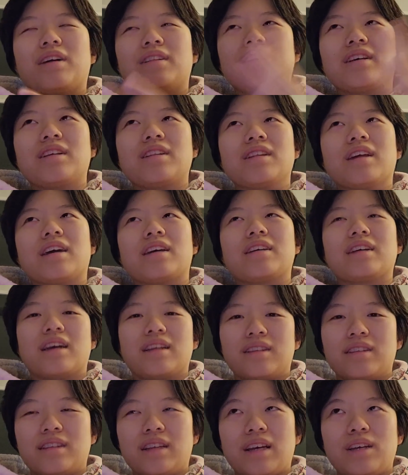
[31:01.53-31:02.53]
and then like
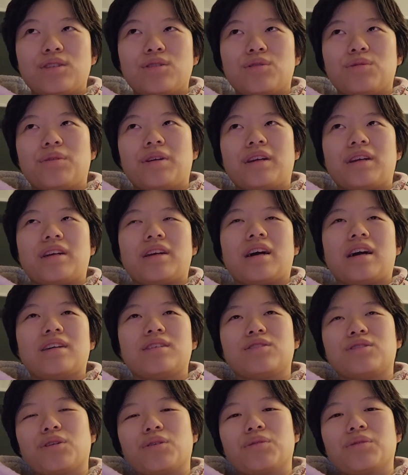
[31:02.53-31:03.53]
in day three I
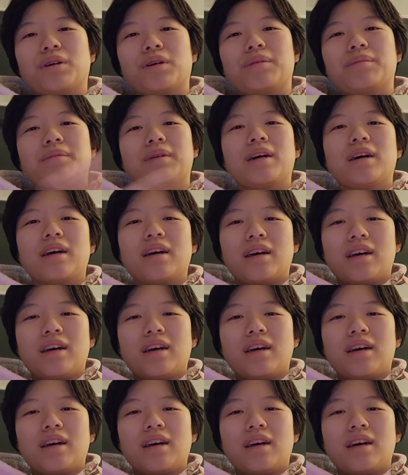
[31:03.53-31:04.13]
sold them.